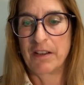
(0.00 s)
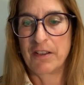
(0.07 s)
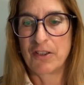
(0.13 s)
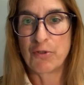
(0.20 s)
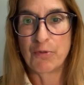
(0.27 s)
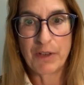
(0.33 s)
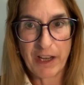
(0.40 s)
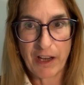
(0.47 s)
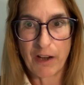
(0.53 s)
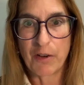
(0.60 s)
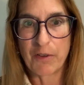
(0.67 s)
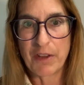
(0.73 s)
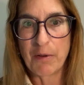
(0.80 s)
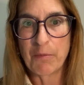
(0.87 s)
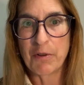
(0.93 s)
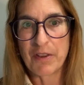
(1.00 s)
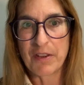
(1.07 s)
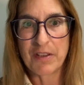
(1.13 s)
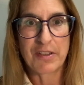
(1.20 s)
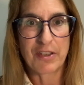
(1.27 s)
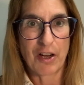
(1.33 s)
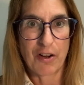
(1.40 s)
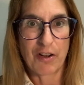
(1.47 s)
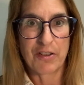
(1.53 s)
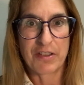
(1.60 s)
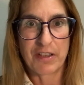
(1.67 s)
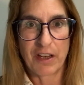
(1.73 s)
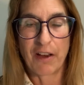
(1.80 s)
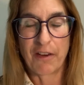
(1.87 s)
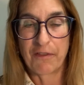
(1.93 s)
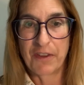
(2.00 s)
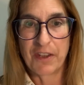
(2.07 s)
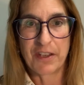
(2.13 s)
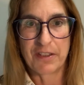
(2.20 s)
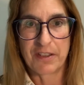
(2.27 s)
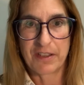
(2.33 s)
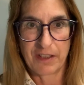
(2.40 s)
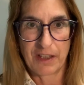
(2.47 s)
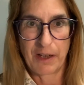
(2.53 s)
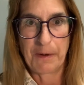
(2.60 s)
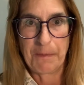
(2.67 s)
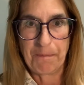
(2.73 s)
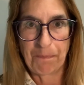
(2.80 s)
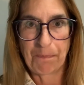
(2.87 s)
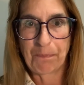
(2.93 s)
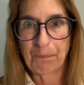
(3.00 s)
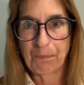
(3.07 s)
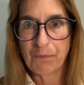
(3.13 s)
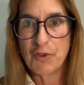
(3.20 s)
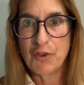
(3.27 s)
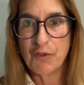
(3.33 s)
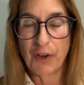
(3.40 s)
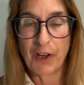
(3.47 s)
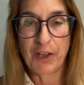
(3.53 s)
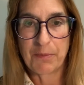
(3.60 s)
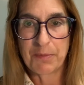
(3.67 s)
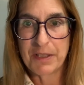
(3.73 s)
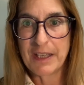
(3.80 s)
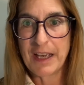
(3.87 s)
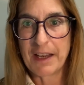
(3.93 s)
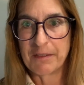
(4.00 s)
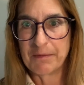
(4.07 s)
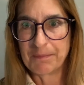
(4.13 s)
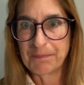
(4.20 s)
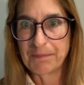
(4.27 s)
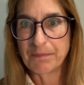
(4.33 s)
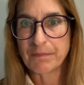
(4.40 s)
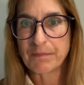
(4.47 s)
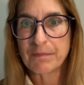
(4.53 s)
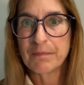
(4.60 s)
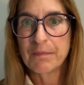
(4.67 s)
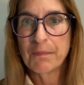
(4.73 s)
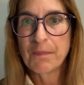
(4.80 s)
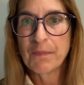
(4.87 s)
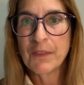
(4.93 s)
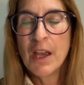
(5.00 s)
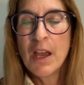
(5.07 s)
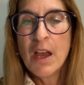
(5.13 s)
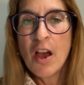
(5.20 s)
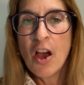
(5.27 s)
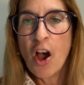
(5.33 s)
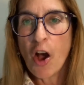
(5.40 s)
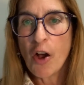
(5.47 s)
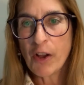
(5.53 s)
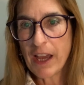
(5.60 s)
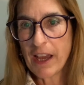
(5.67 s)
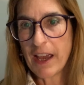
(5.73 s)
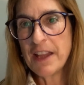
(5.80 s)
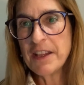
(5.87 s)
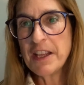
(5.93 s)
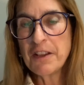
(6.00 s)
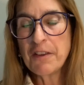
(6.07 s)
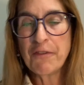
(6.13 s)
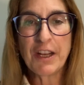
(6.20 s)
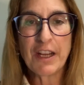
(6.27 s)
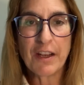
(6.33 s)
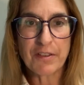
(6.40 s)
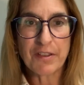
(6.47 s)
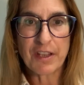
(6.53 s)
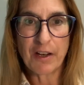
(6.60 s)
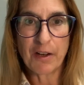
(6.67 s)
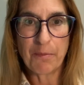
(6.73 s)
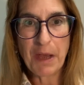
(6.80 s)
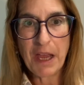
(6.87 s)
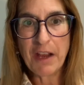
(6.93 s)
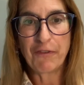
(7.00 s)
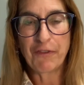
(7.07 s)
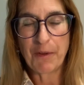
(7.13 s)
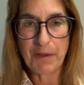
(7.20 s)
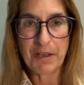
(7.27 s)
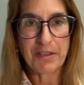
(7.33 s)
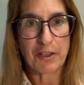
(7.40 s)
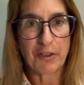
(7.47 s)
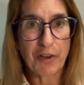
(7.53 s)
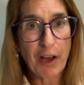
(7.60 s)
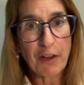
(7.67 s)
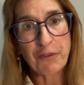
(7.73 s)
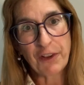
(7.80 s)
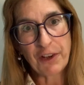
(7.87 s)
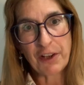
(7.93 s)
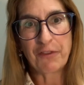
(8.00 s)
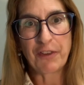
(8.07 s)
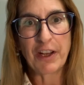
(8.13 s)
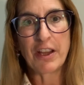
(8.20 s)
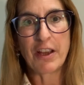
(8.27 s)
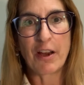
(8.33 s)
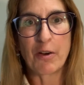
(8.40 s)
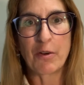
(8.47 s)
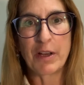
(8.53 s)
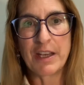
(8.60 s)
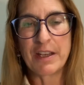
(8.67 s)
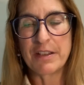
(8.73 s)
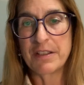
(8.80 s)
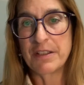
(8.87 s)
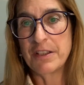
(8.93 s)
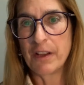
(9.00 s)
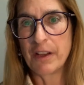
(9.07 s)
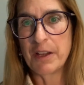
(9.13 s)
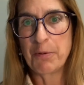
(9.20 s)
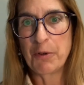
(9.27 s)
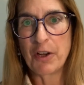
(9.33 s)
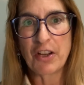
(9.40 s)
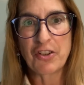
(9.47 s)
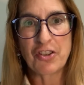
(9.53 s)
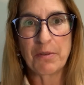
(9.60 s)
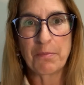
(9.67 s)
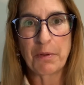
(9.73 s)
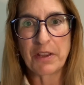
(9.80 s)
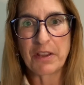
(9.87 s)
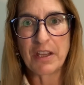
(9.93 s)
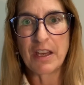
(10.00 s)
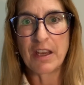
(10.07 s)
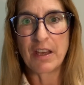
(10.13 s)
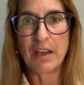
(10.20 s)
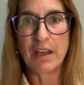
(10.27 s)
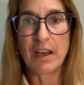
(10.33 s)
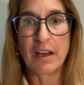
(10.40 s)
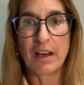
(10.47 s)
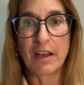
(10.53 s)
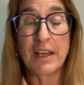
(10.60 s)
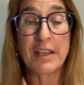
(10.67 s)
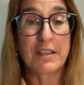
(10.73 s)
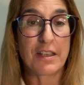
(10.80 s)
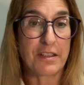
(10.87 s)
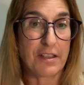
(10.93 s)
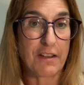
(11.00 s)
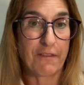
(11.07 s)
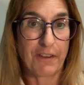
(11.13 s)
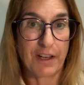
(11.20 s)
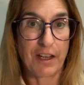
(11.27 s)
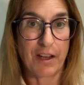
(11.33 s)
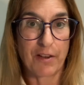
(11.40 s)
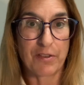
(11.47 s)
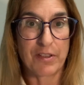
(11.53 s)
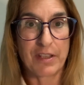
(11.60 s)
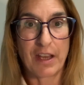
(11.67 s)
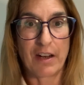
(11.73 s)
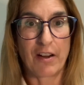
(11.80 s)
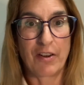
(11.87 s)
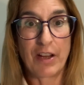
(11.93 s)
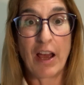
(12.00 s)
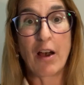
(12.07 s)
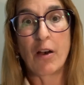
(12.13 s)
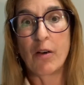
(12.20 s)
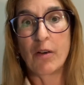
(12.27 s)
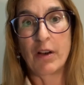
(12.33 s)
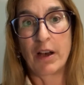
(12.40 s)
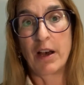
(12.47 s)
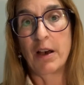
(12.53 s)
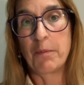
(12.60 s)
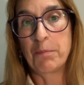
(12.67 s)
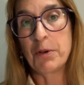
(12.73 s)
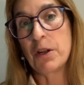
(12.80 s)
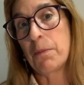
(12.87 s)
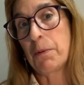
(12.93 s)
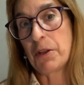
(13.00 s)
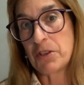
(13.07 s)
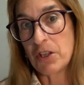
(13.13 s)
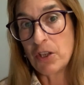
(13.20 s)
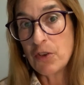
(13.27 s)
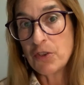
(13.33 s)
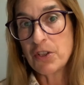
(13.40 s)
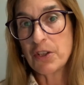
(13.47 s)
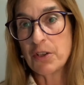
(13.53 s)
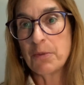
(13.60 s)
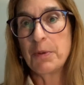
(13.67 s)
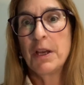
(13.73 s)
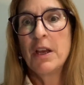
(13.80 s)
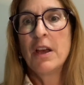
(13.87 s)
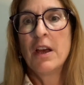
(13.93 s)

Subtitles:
trio that were the stars of this two-volume set. Okay, and then the videos that are made from this, the crowdfunded video is still in production, but the existing videos that are now put up onto YouTube